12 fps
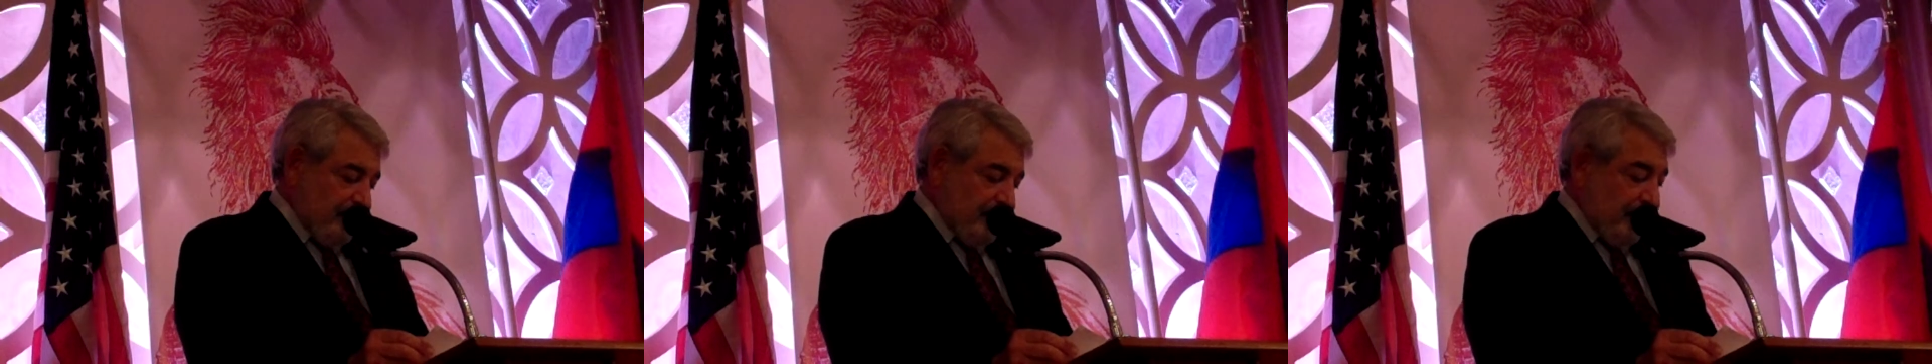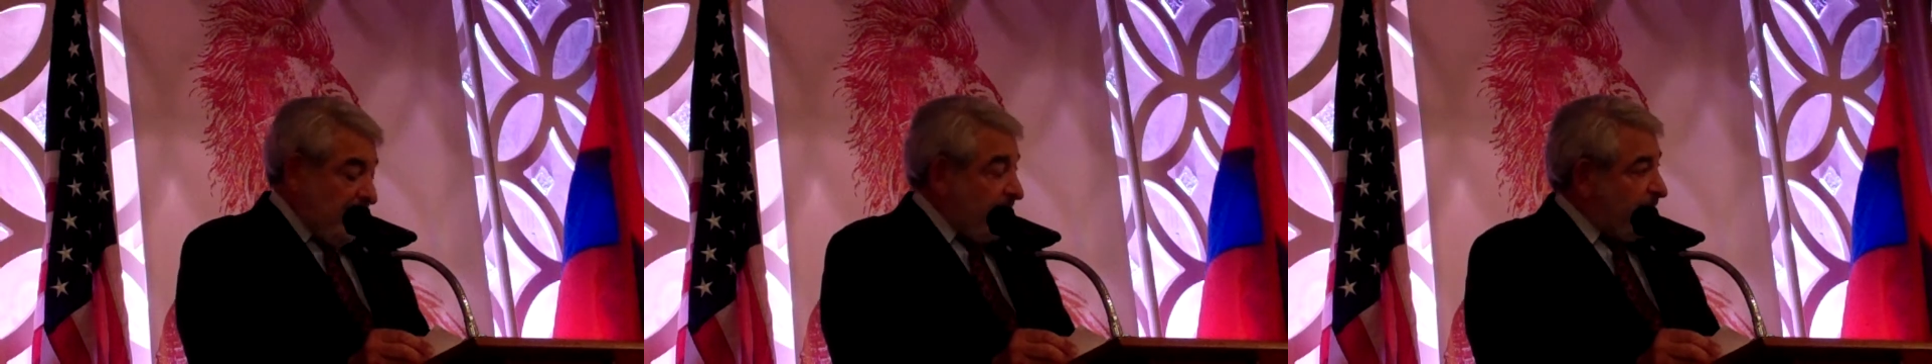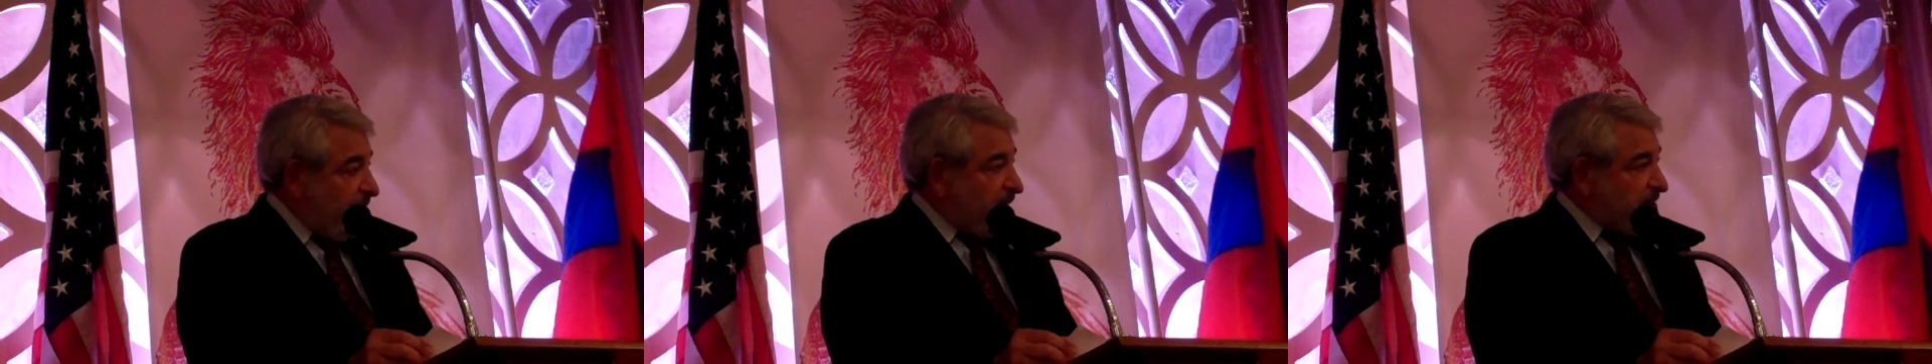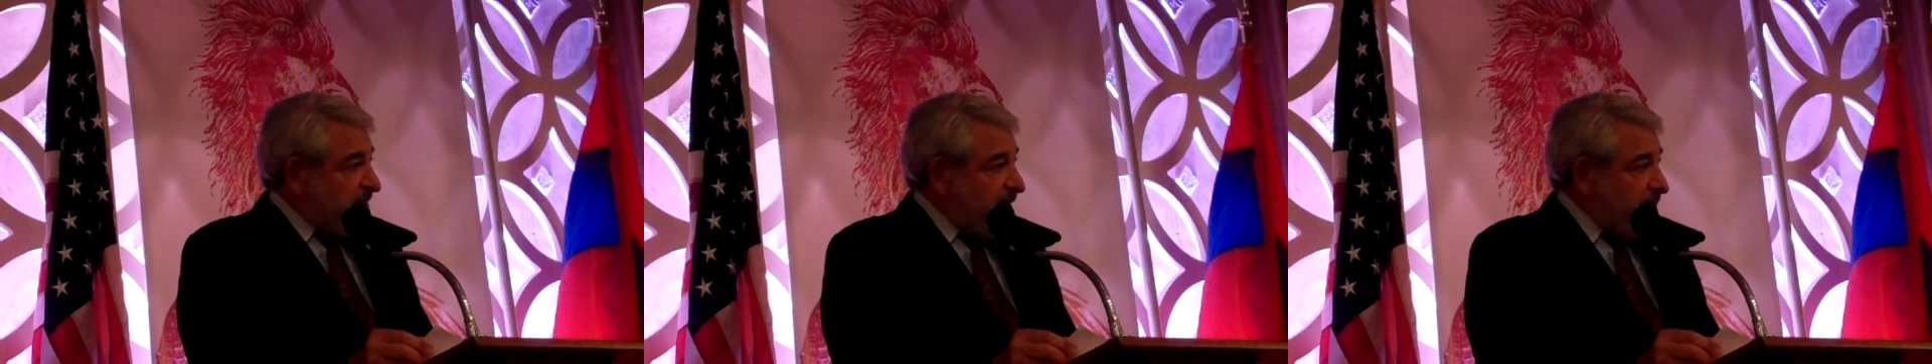And I have
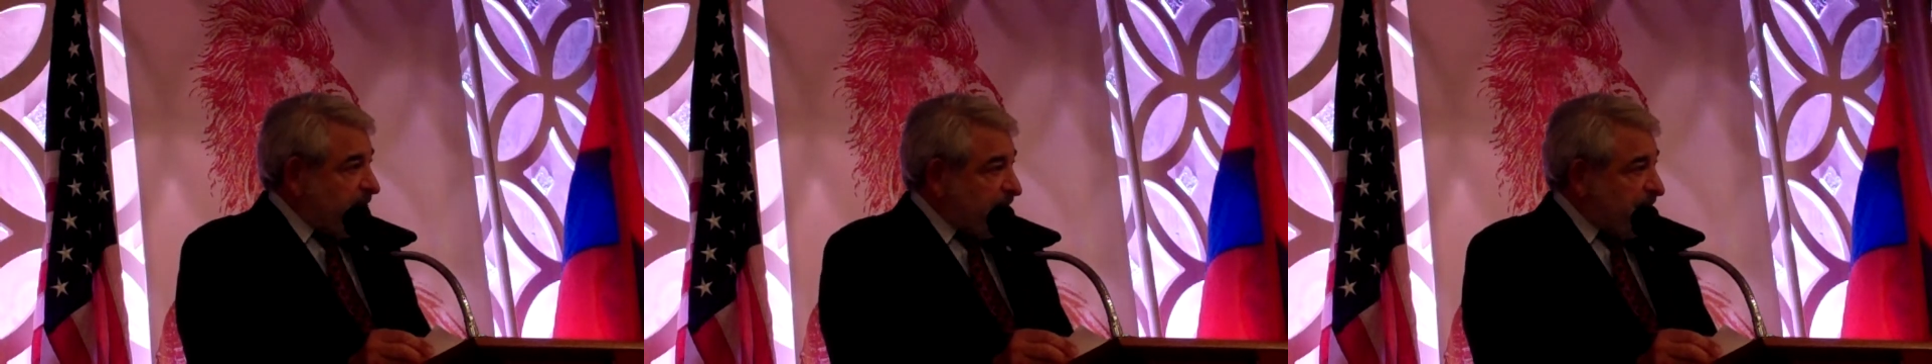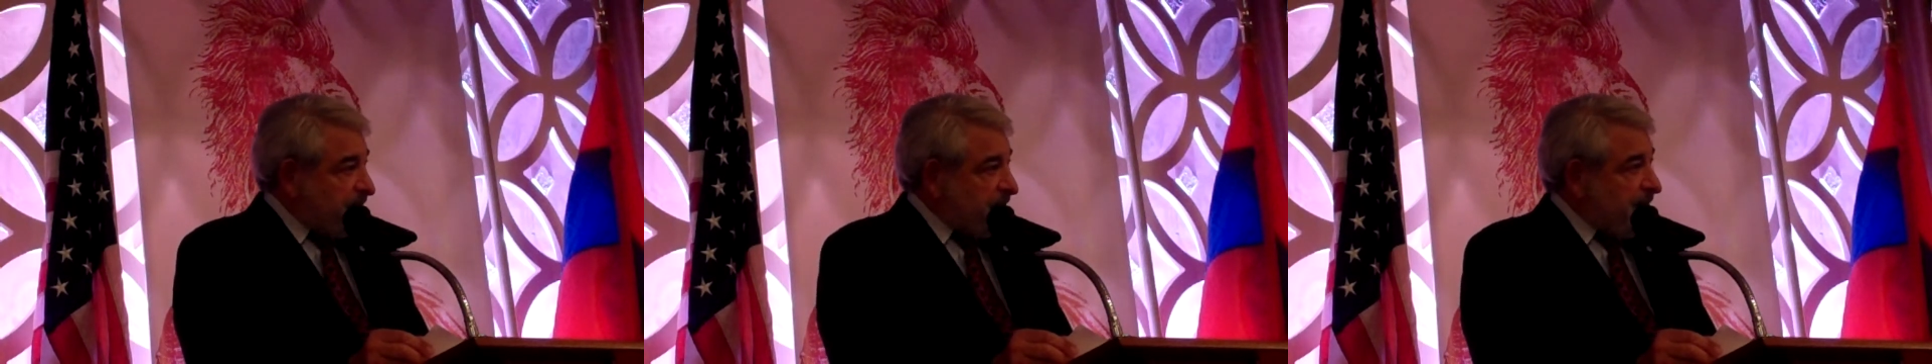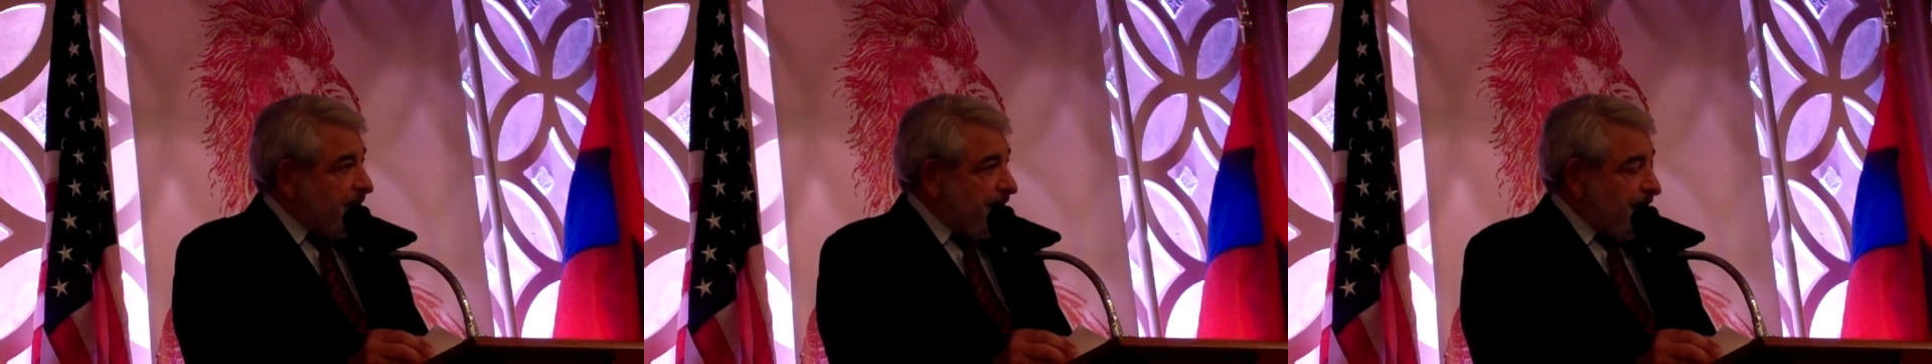not seen him since.